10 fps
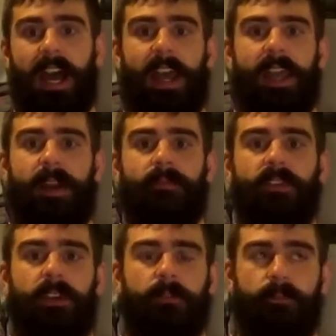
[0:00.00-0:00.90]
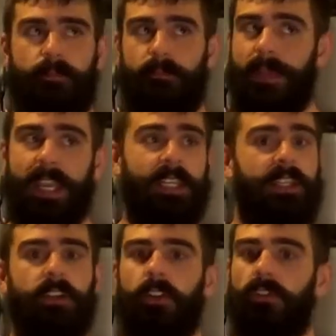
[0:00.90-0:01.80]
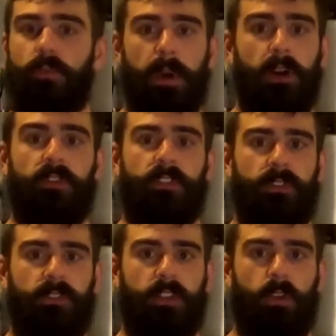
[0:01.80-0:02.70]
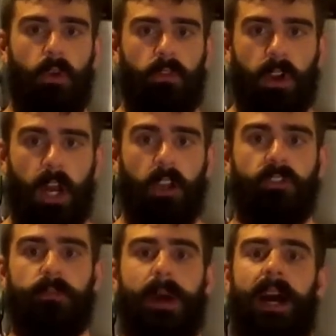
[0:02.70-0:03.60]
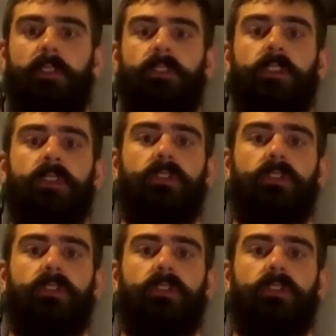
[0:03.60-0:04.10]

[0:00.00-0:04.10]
I am many years post losing over 100 pounds.